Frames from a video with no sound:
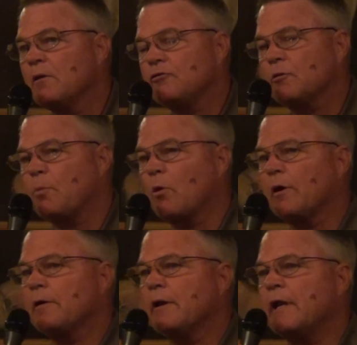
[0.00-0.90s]

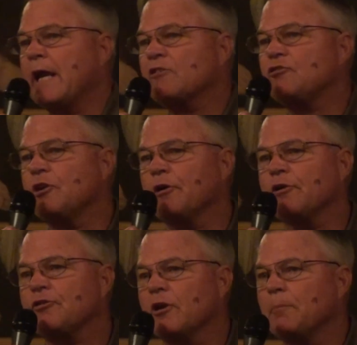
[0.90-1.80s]
supported. Next year
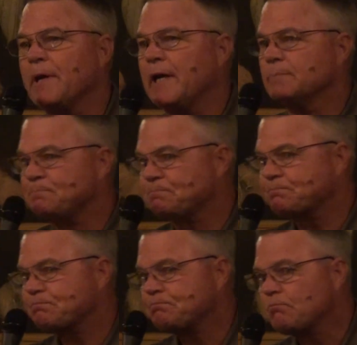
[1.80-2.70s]
is going to be